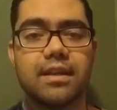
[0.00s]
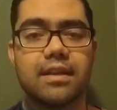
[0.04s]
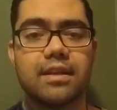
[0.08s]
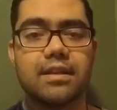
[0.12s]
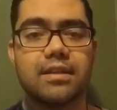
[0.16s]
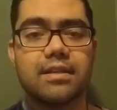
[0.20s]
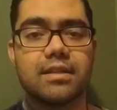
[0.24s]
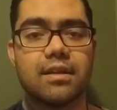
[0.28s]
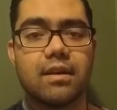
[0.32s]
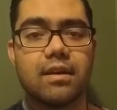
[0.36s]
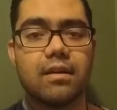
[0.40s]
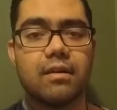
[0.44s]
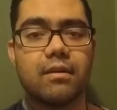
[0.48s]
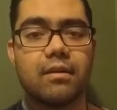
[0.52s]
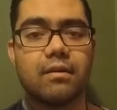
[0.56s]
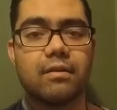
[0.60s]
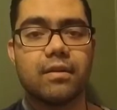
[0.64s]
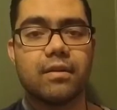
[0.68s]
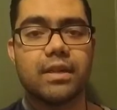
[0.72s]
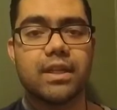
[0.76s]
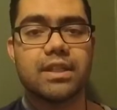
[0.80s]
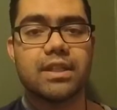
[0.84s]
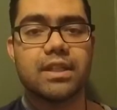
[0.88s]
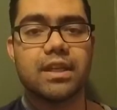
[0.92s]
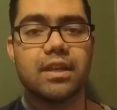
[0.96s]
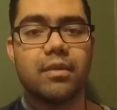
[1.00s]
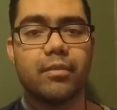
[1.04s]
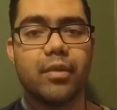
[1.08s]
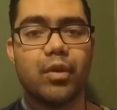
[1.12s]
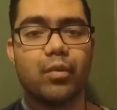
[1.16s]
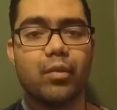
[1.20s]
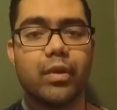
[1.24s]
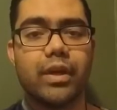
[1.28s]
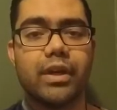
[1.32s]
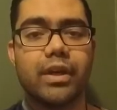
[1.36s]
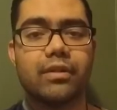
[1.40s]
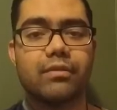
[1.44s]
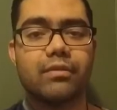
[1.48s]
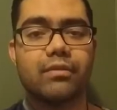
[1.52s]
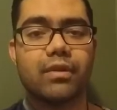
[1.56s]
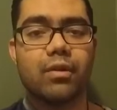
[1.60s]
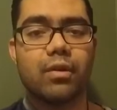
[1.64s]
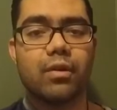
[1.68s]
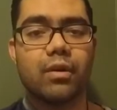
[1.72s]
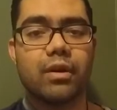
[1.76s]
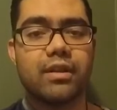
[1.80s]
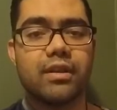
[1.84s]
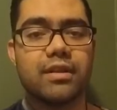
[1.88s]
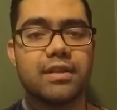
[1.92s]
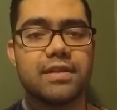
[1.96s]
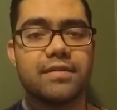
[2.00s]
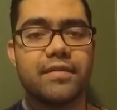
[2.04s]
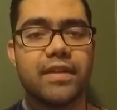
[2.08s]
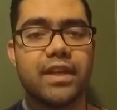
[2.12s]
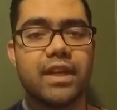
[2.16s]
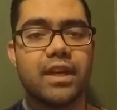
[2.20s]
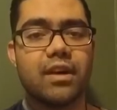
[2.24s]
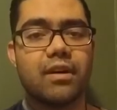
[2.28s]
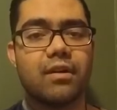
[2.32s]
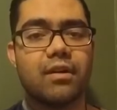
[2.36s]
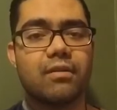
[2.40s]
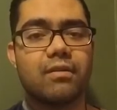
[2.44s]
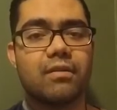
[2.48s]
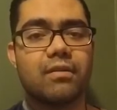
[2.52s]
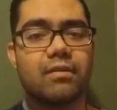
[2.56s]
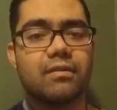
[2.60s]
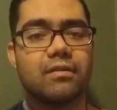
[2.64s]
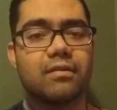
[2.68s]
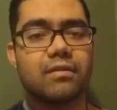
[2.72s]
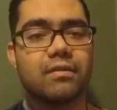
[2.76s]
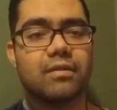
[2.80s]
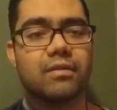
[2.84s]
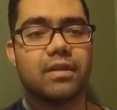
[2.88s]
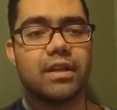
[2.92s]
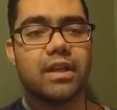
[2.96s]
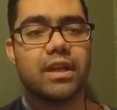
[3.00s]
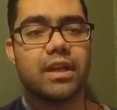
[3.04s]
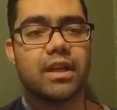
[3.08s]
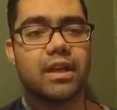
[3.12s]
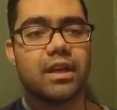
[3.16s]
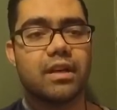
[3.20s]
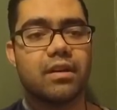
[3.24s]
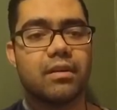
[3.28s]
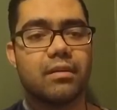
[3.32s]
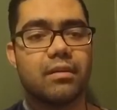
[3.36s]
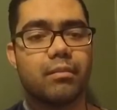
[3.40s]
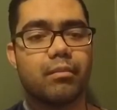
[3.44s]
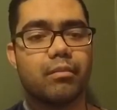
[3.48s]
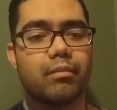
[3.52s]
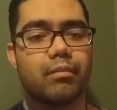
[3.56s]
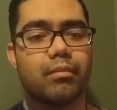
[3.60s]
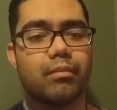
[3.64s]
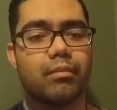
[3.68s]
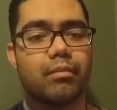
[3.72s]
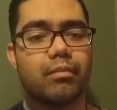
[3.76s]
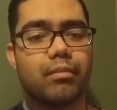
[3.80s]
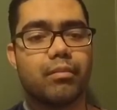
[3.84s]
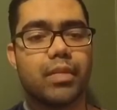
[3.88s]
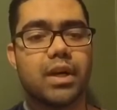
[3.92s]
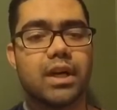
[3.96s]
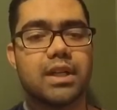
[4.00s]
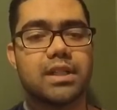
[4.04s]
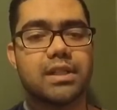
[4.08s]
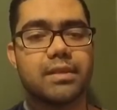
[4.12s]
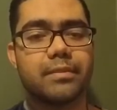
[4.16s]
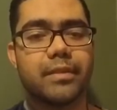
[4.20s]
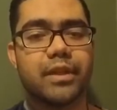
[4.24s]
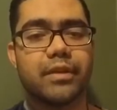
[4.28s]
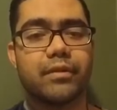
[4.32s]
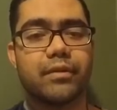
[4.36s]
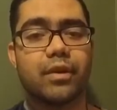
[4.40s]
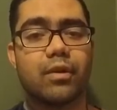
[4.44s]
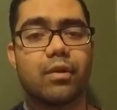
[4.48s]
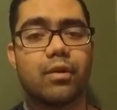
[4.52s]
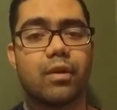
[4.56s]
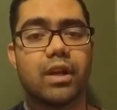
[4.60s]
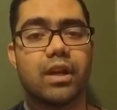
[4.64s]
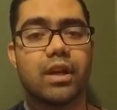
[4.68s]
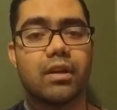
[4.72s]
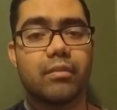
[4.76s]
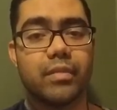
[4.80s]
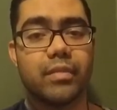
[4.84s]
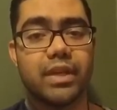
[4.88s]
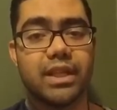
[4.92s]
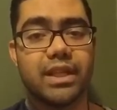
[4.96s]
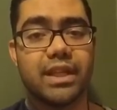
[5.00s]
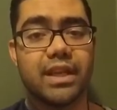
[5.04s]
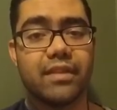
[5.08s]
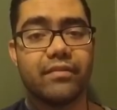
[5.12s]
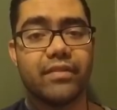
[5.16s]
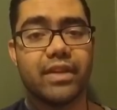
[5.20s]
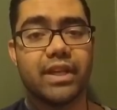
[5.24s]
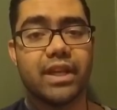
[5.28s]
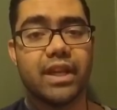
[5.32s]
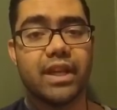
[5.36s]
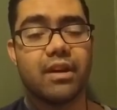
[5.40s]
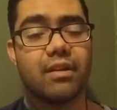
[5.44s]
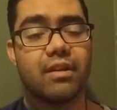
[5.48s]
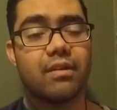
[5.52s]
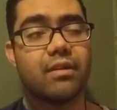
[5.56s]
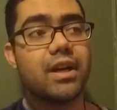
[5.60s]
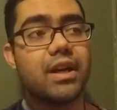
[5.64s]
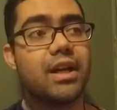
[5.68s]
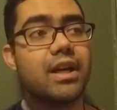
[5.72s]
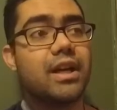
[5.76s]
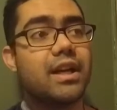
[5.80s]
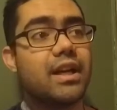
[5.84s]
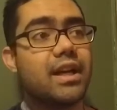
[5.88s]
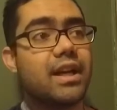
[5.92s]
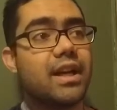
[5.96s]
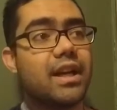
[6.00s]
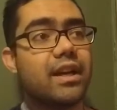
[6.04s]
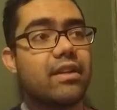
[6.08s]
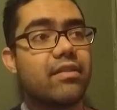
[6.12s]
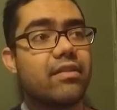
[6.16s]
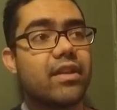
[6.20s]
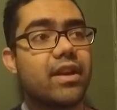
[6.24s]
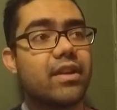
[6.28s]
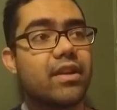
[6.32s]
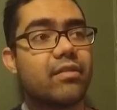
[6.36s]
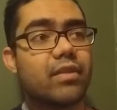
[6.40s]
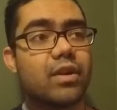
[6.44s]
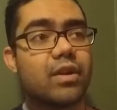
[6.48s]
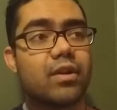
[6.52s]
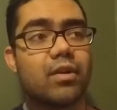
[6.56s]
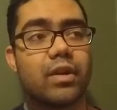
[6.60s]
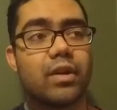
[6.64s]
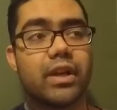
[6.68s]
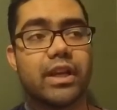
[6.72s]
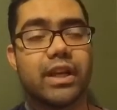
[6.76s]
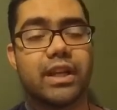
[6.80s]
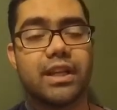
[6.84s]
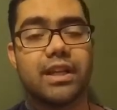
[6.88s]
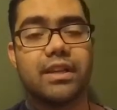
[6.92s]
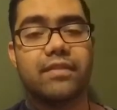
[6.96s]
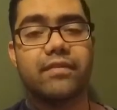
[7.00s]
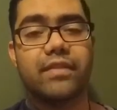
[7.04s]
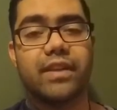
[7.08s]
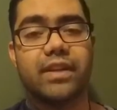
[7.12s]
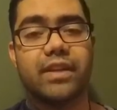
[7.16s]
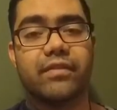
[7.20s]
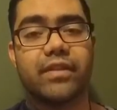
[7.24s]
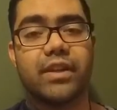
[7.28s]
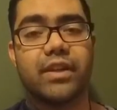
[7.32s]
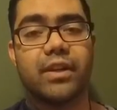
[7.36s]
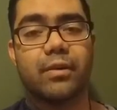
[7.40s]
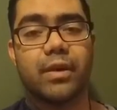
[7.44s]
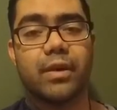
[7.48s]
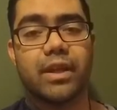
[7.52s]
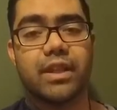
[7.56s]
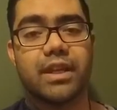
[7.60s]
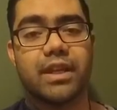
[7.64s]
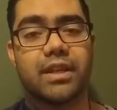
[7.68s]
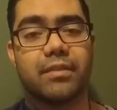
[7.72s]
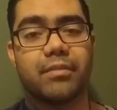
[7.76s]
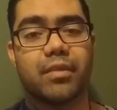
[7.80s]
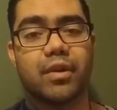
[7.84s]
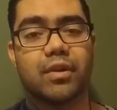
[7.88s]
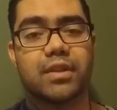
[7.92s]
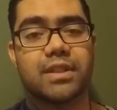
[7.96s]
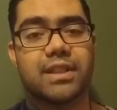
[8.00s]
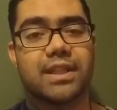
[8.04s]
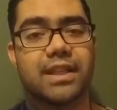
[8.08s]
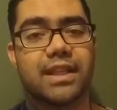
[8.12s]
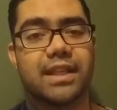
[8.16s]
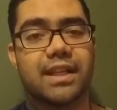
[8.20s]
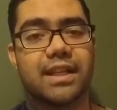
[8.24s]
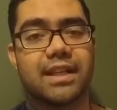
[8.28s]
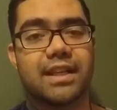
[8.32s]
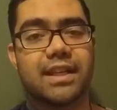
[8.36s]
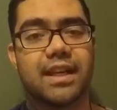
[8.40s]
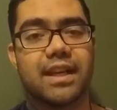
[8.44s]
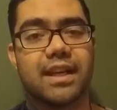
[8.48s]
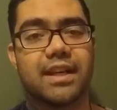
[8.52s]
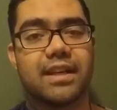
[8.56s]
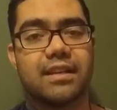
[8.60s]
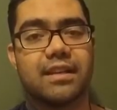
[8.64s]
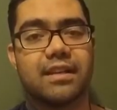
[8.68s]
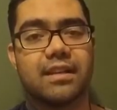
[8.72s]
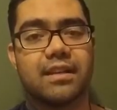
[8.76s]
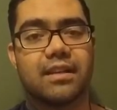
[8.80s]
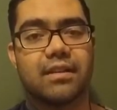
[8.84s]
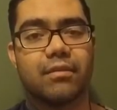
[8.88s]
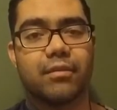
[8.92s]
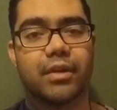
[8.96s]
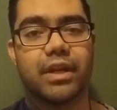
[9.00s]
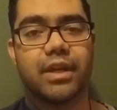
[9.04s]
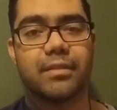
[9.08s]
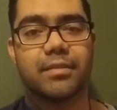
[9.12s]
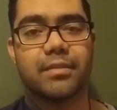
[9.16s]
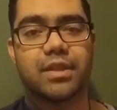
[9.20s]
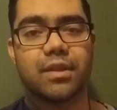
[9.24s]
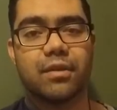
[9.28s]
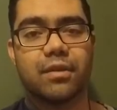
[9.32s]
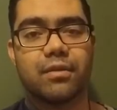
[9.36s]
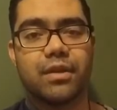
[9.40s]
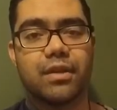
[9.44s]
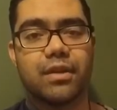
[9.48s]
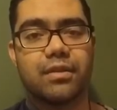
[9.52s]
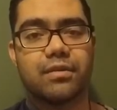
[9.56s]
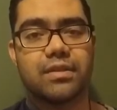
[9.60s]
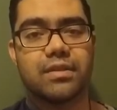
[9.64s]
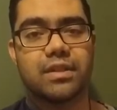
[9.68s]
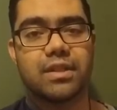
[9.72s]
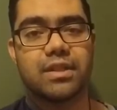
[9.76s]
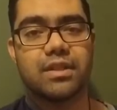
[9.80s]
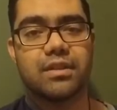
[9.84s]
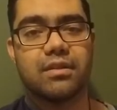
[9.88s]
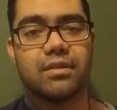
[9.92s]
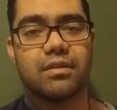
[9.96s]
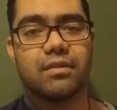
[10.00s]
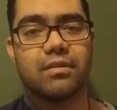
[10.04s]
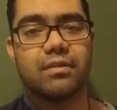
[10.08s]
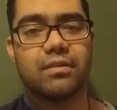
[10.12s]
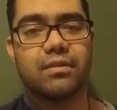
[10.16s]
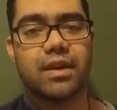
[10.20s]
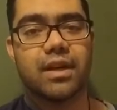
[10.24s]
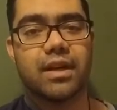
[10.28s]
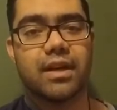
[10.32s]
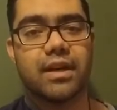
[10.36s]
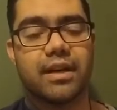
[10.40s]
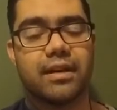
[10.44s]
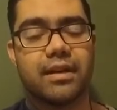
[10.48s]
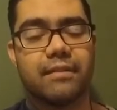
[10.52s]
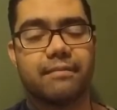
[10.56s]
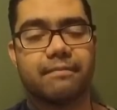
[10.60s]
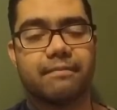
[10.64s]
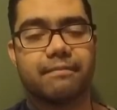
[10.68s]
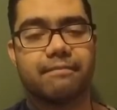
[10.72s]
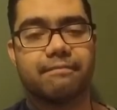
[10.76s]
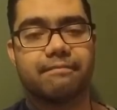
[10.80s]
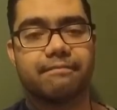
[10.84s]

So it's going to be weird recording this video, uh, possibly recording a midday video, and then recording an evening video, and then posting it at night when I'm so used to um,